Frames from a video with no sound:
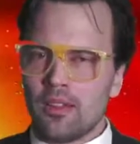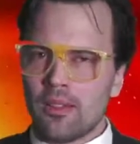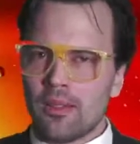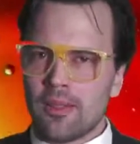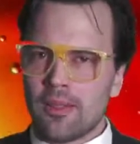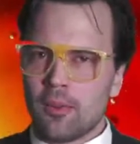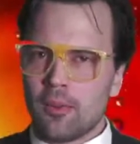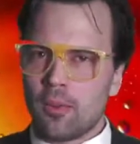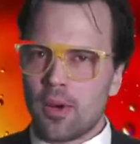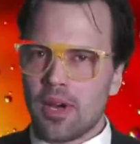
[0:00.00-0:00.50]

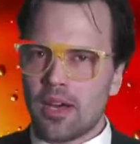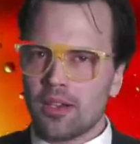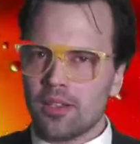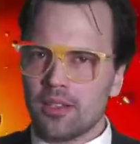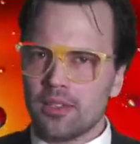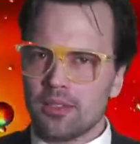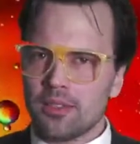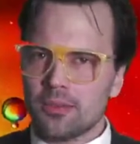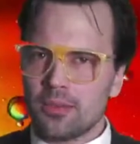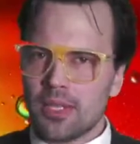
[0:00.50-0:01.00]

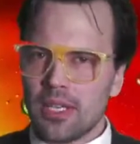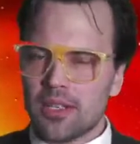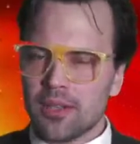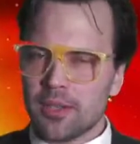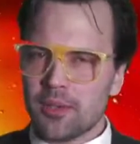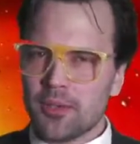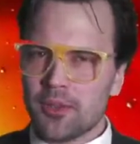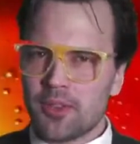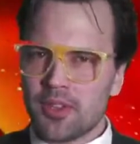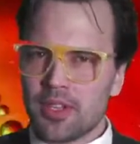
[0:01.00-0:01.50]
Well, what do
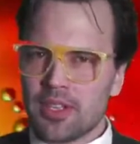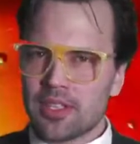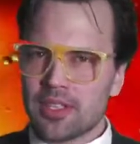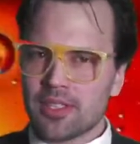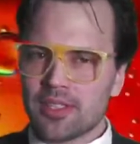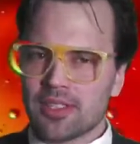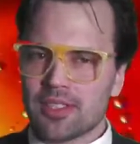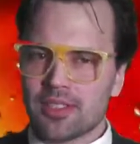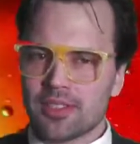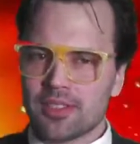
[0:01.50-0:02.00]
you
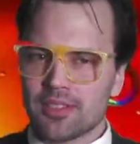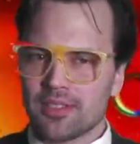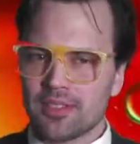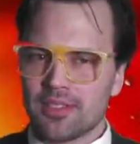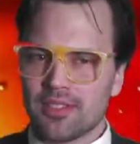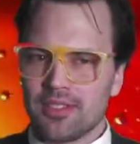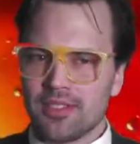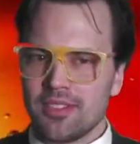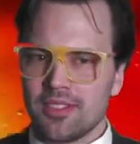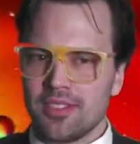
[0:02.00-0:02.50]
think?
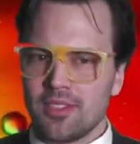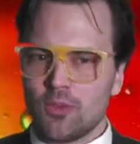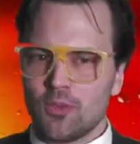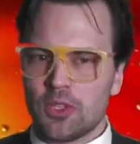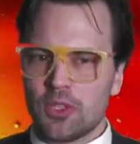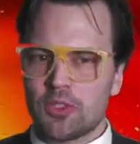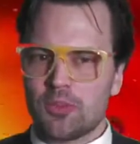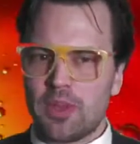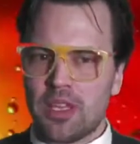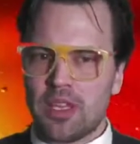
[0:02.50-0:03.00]

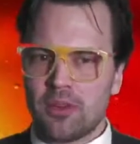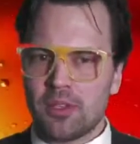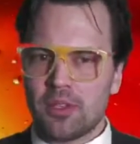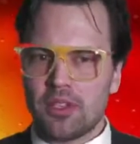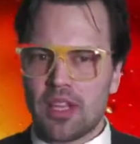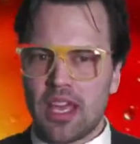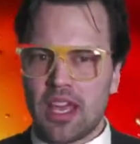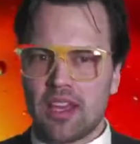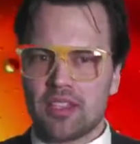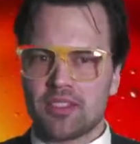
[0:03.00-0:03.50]
Which period
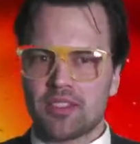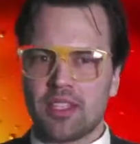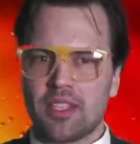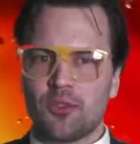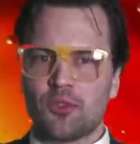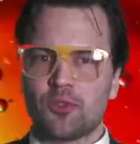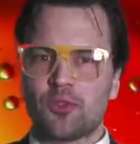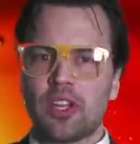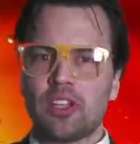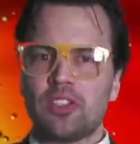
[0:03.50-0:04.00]
has a
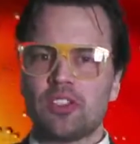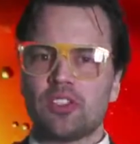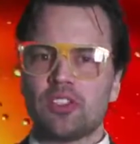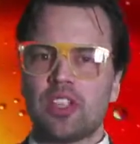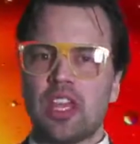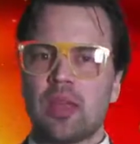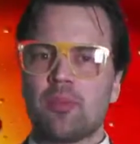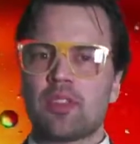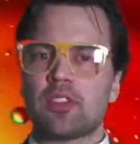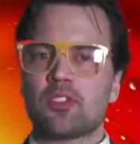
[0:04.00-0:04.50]
French
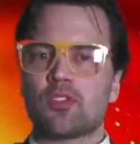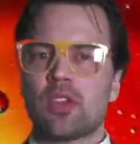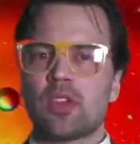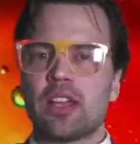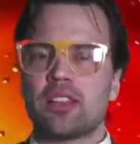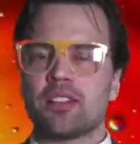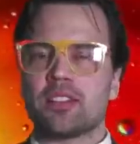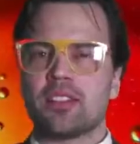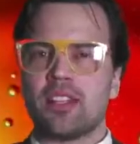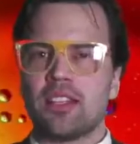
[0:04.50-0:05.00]
name that
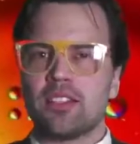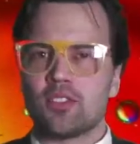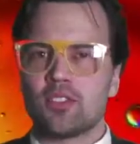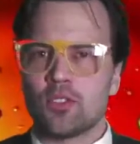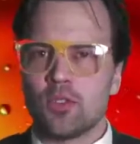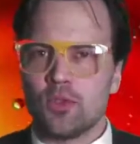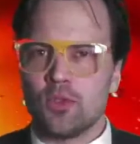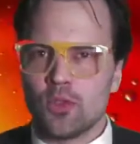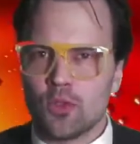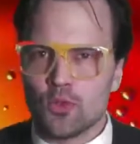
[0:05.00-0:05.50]
translates
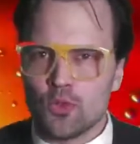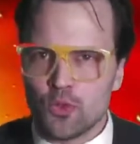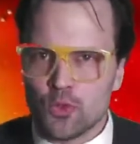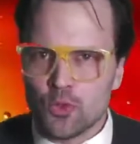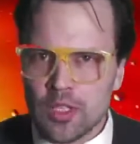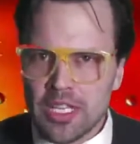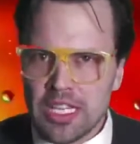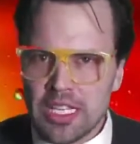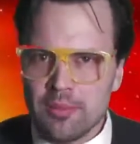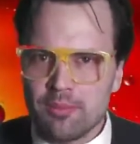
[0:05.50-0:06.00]
to
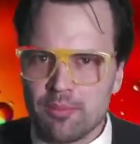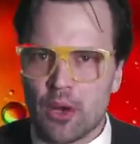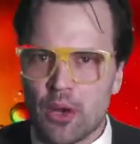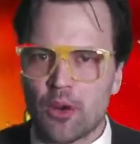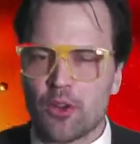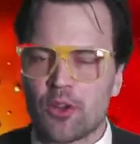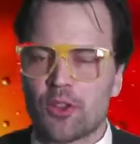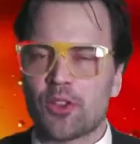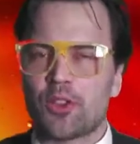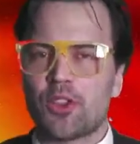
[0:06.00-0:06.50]

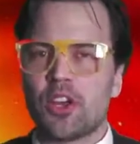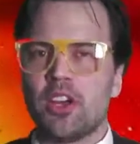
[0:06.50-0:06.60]
rebirth?